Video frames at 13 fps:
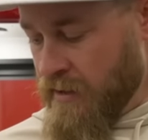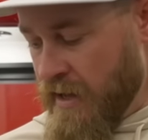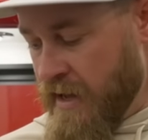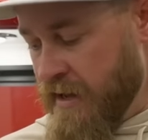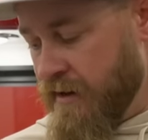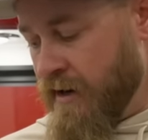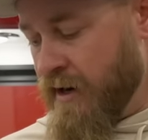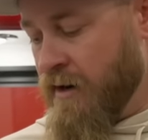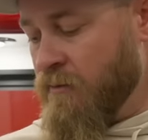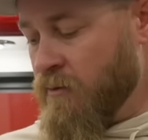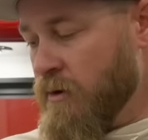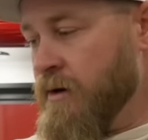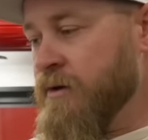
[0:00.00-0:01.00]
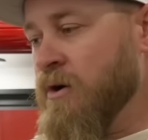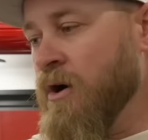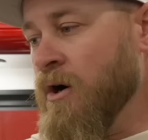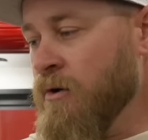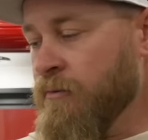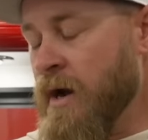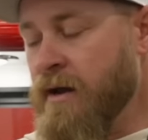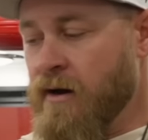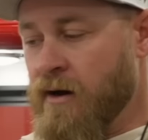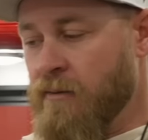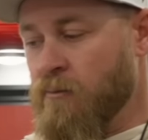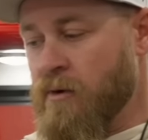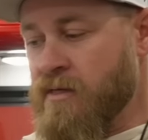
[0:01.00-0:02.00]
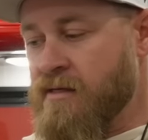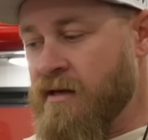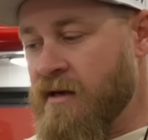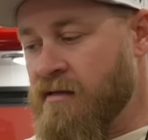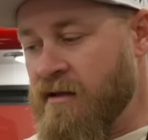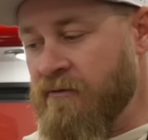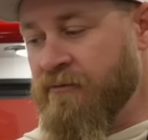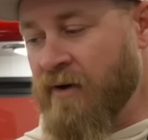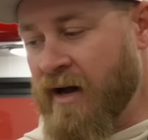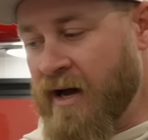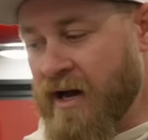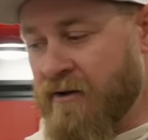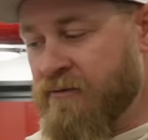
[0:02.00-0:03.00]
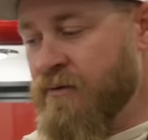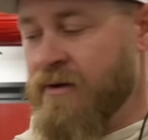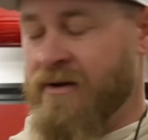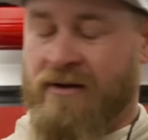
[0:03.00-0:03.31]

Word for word: Eight iron, we're going to call right on 165.